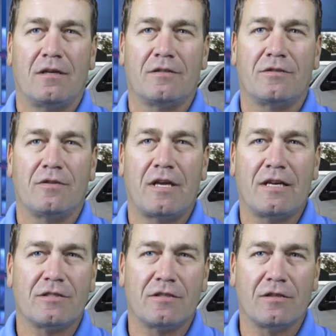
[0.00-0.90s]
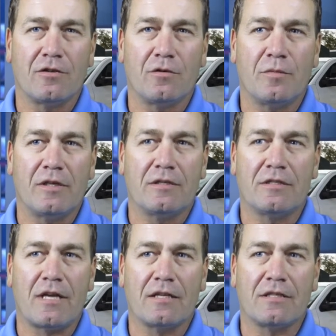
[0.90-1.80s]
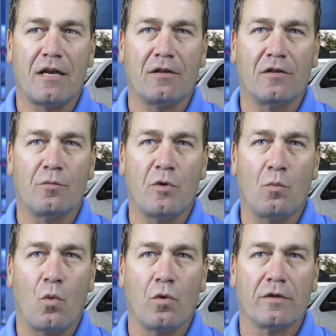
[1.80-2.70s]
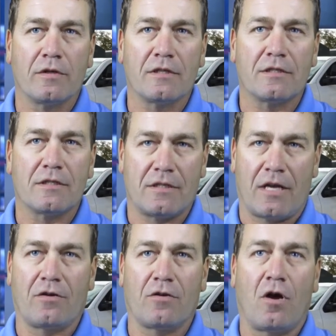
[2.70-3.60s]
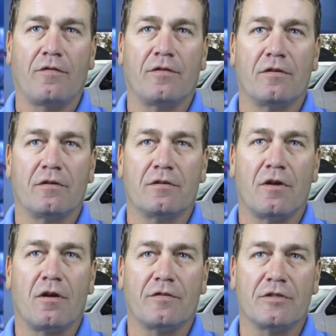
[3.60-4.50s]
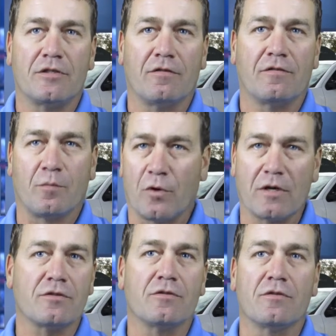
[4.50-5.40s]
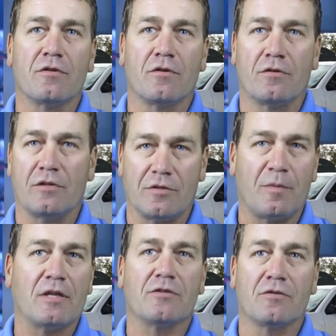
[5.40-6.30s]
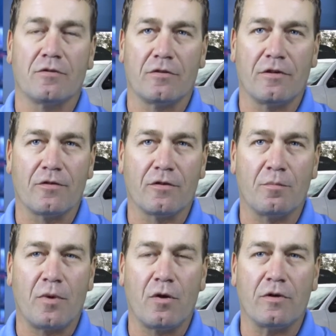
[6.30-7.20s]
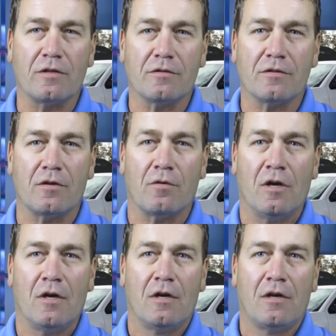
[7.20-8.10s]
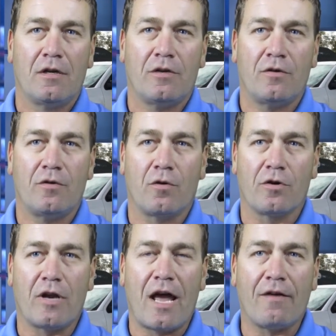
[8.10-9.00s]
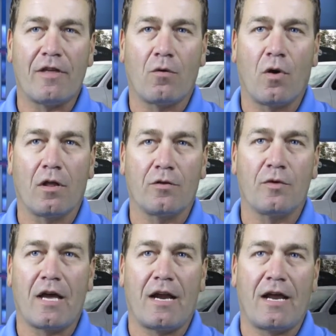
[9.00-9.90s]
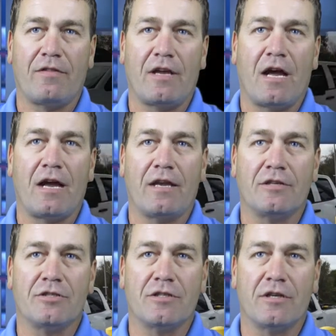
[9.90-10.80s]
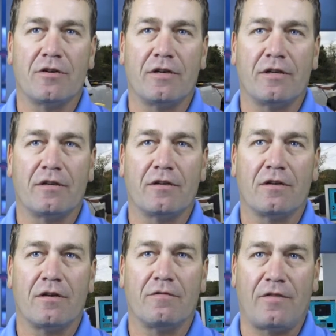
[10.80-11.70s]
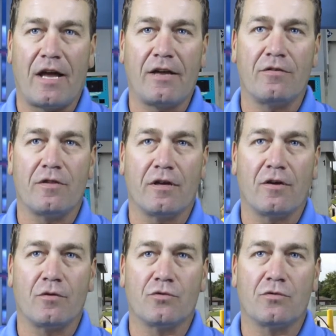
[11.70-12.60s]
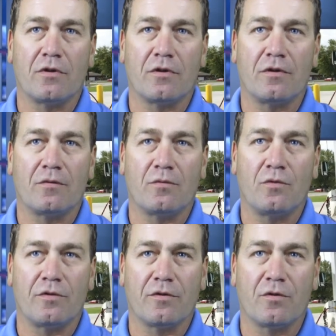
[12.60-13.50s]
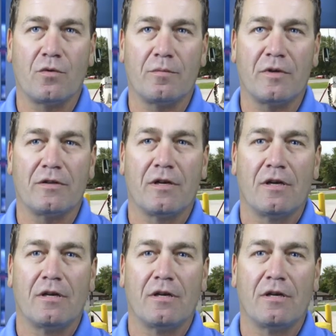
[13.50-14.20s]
so that it's stands out a little bit more than just a standard off the shelf compressor or dispenser or different components. So, in order to have that quality, we got to have that high engineering value that goes with our equipment.